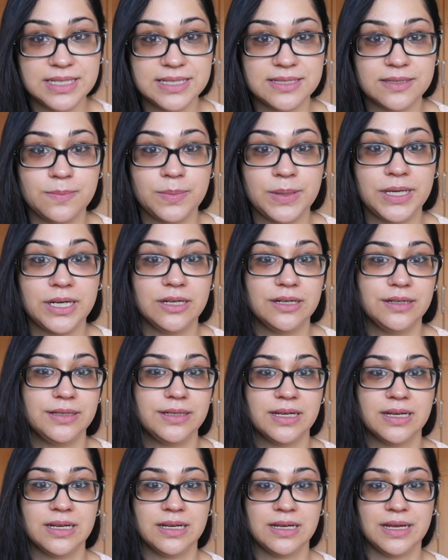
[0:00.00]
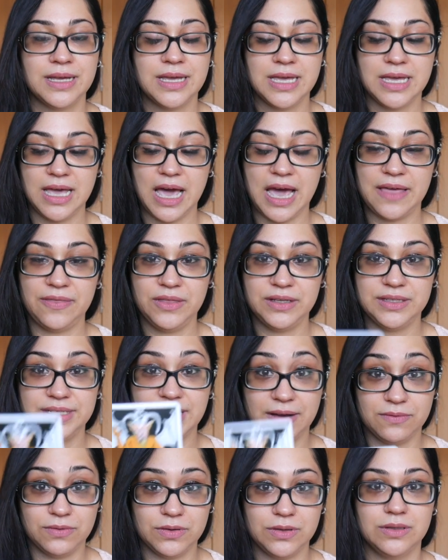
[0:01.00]
It disappeared, and the
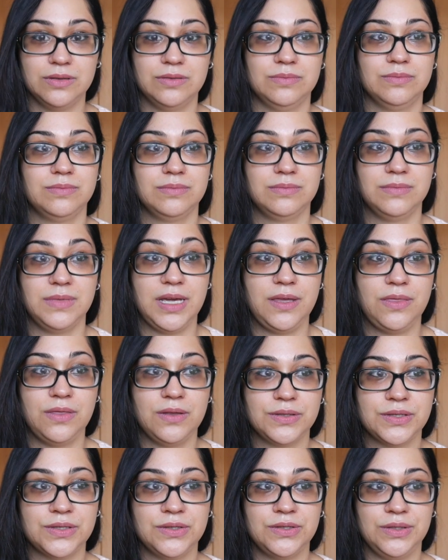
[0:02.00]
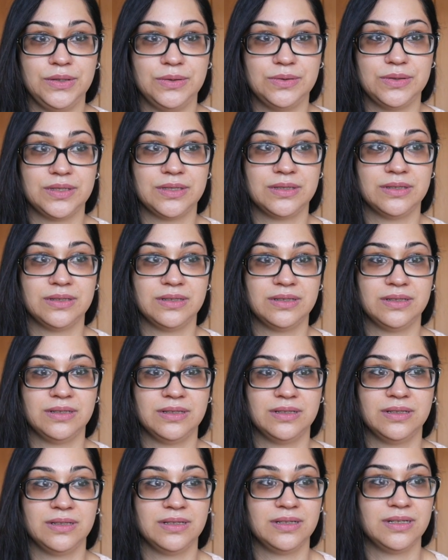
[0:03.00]
devil in the suit,
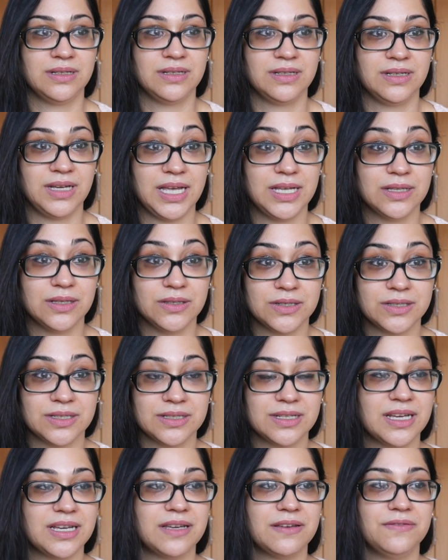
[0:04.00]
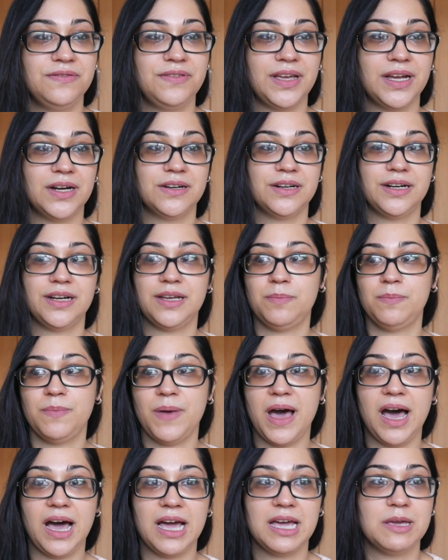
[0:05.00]
it looked like a very
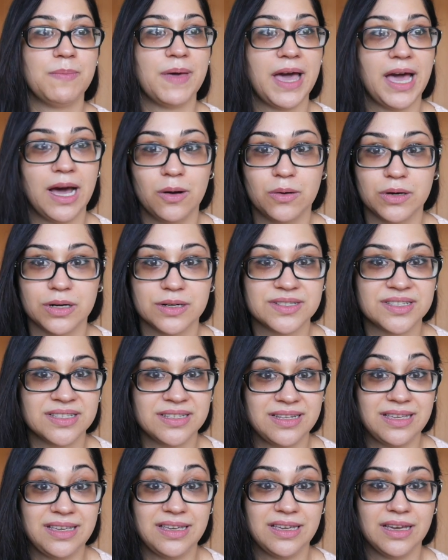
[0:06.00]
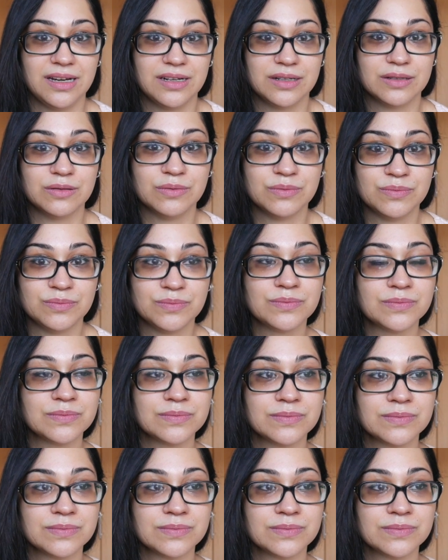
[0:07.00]
high power CEO